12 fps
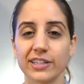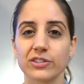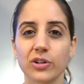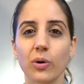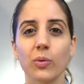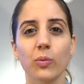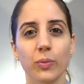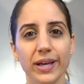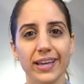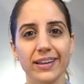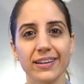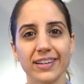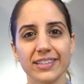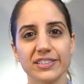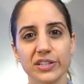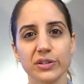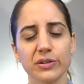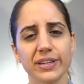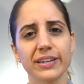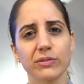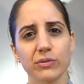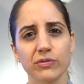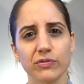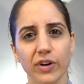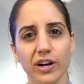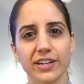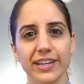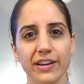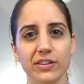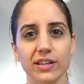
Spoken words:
Don't wait till you get far down